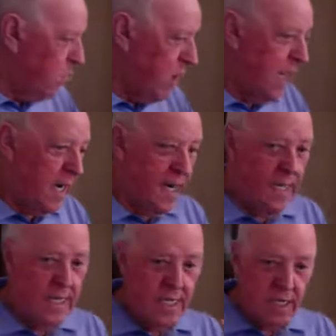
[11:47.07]
why
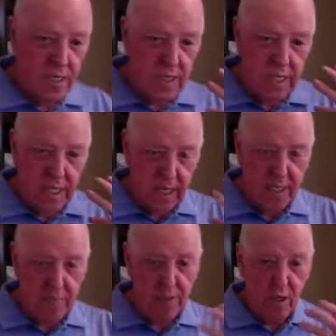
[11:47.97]
in a
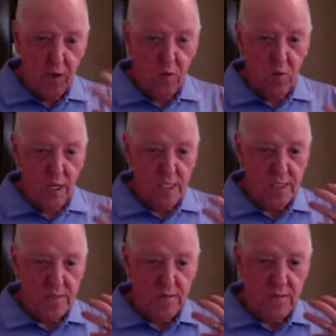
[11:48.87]
company.
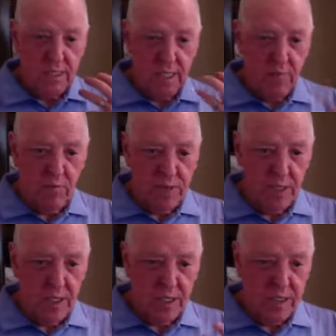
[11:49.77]
Always keep
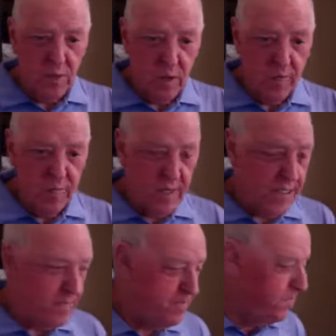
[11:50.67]
returning to the why
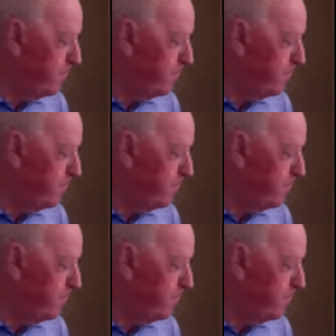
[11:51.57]
factor.